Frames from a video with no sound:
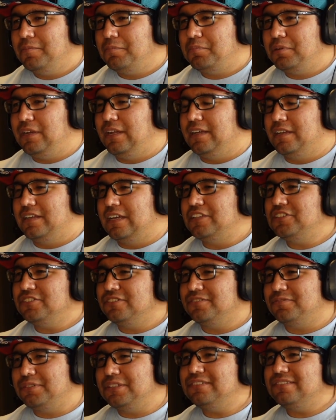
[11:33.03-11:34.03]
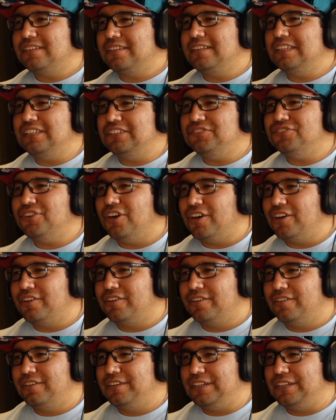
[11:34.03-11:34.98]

but like I just recently saw her